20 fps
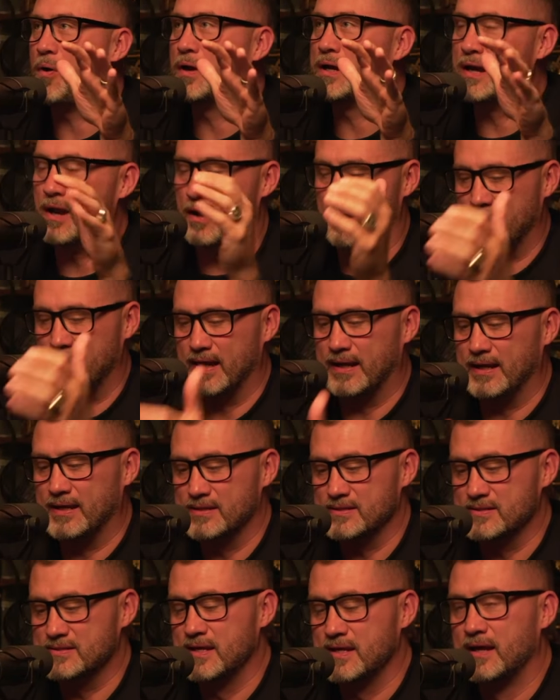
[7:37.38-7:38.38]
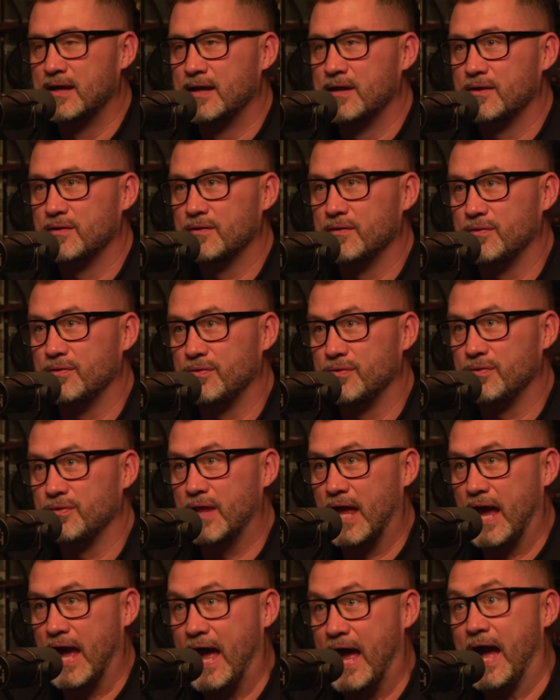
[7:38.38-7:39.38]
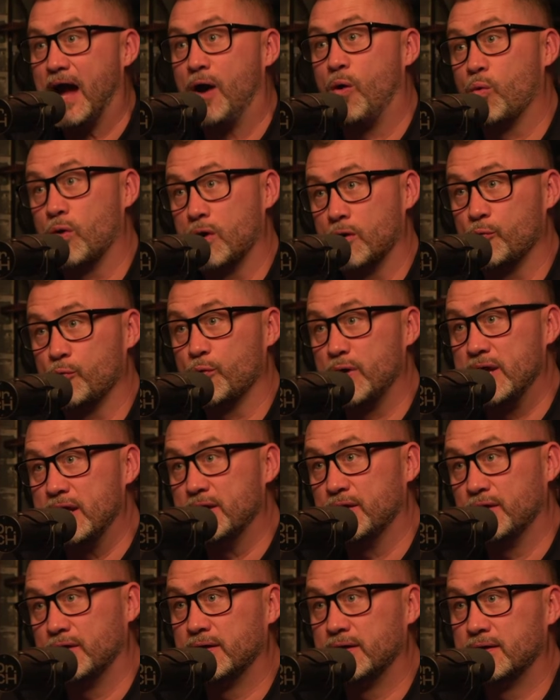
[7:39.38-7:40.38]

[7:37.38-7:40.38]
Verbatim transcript: in all that is how we're reared,